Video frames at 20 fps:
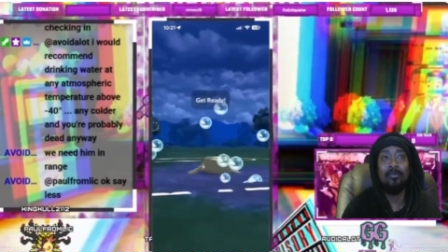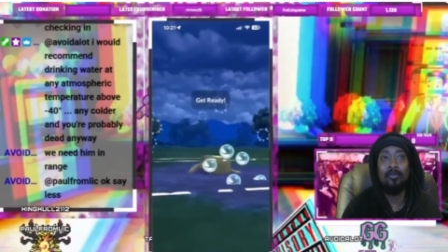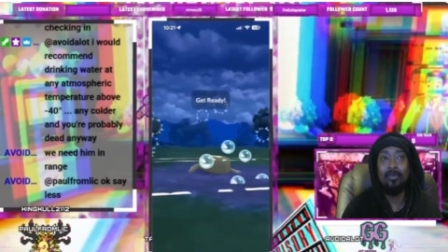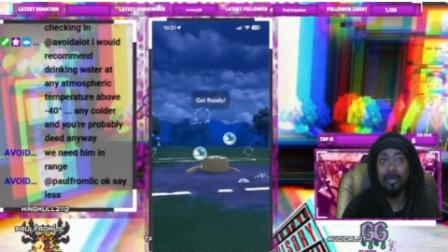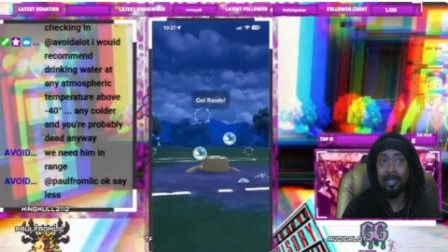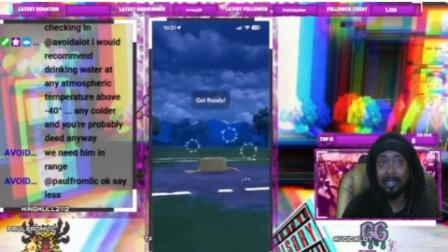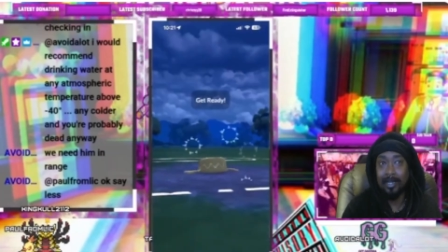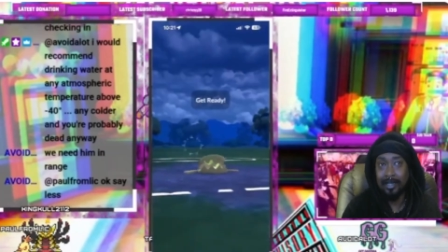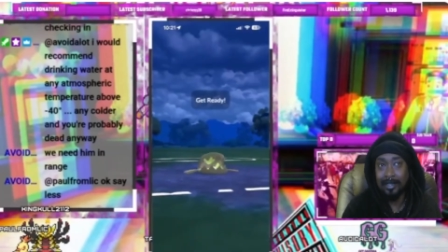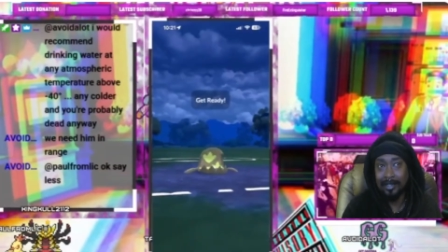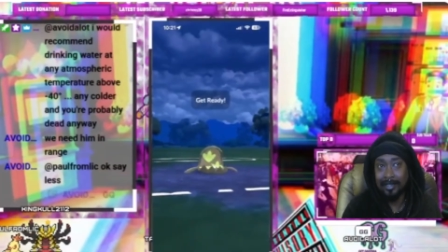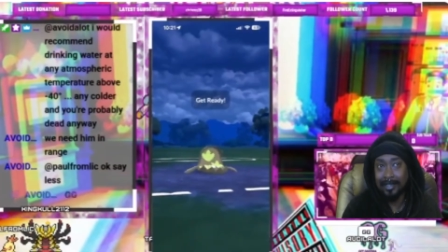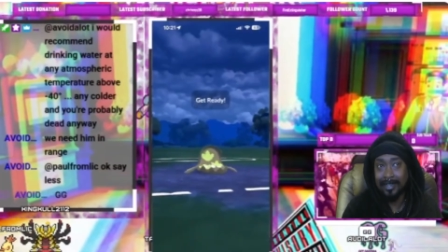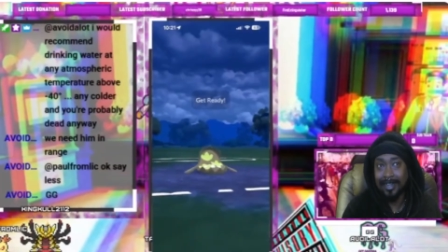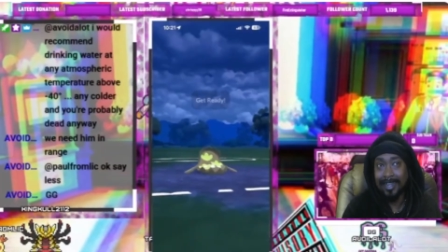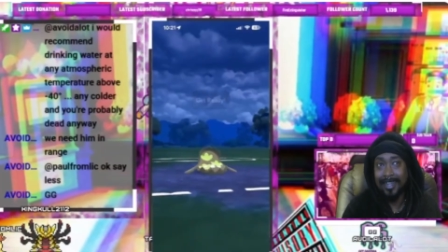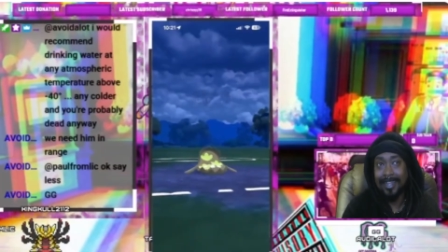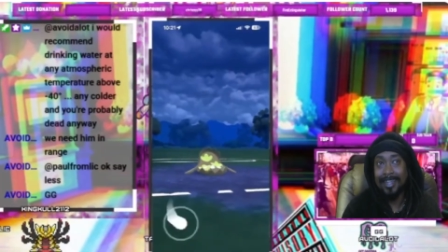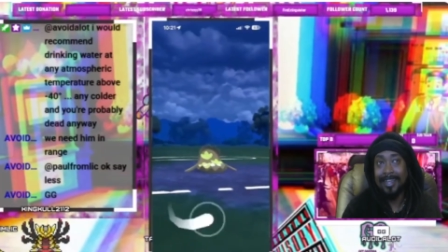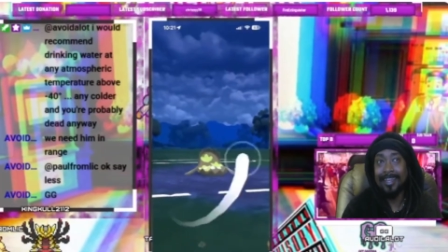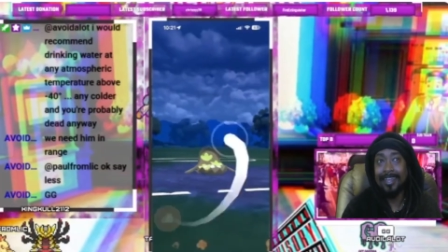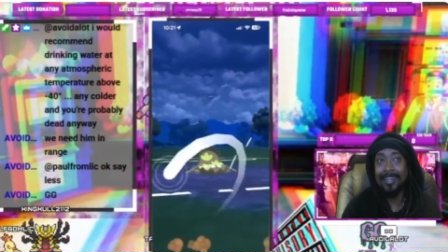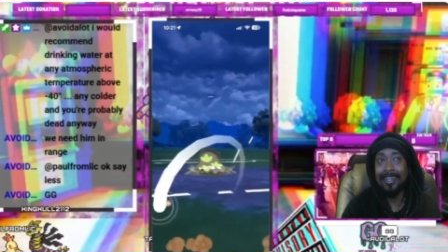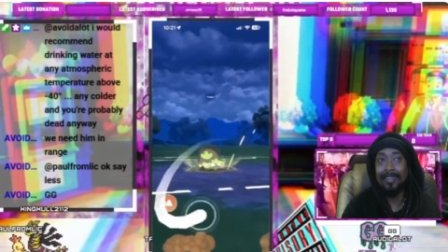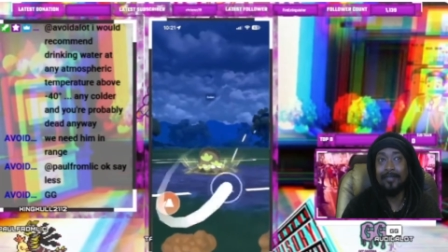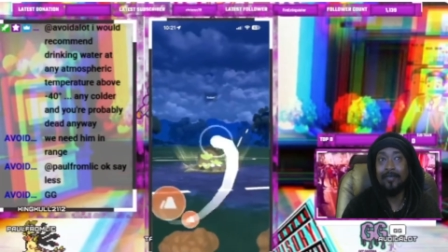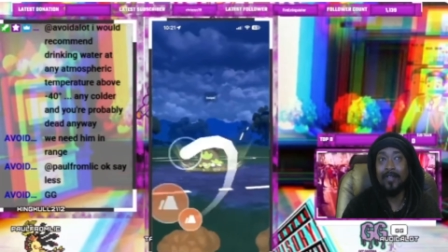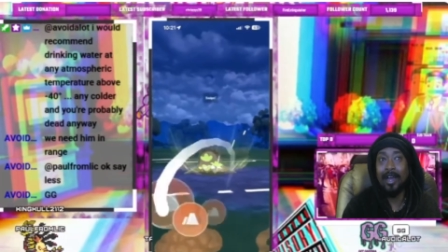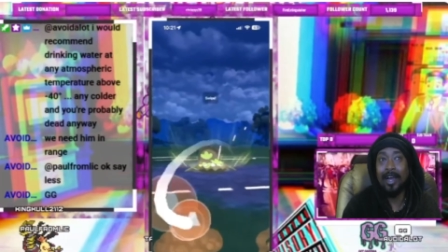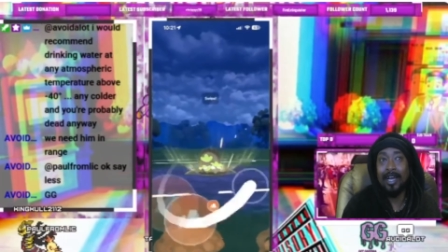would
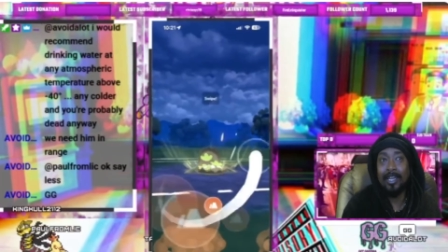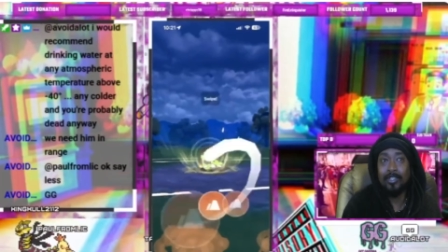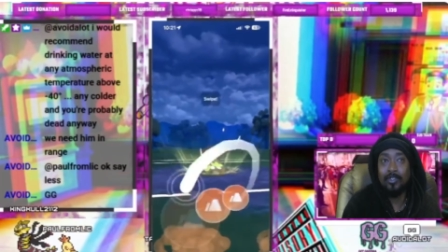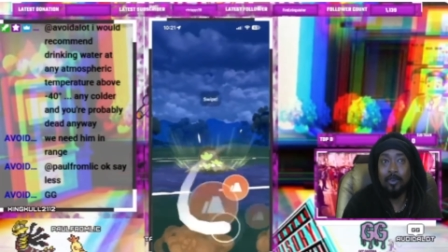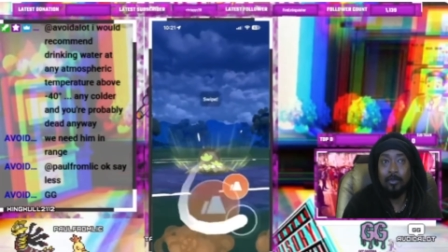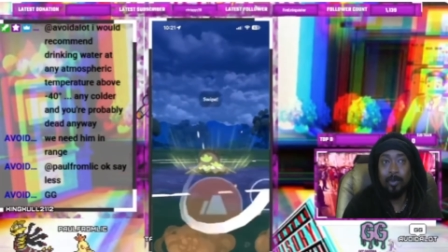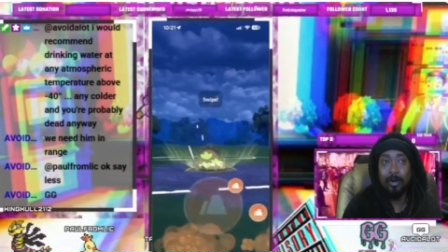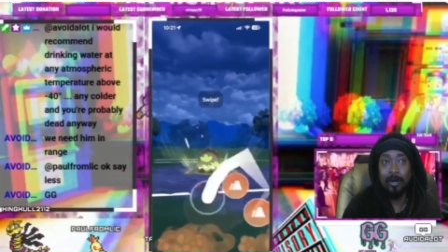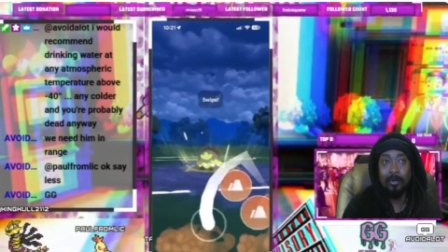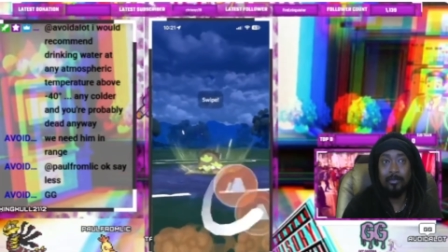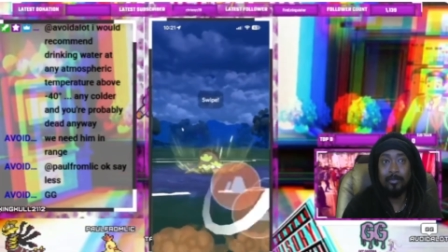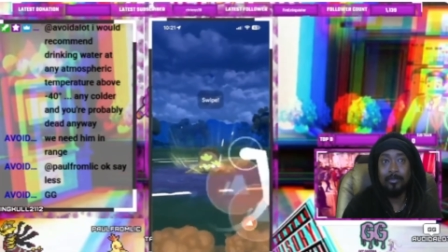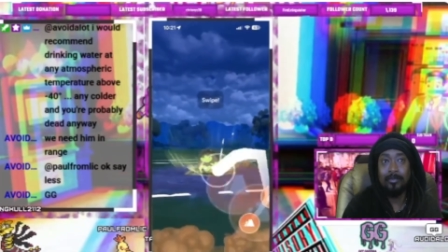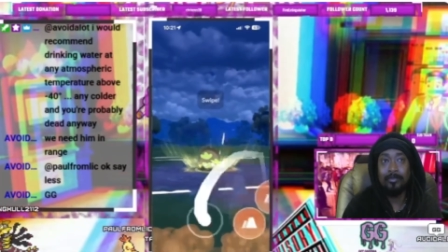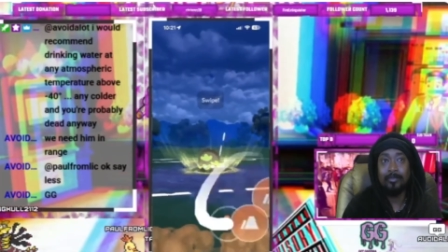live the Hydro Pump.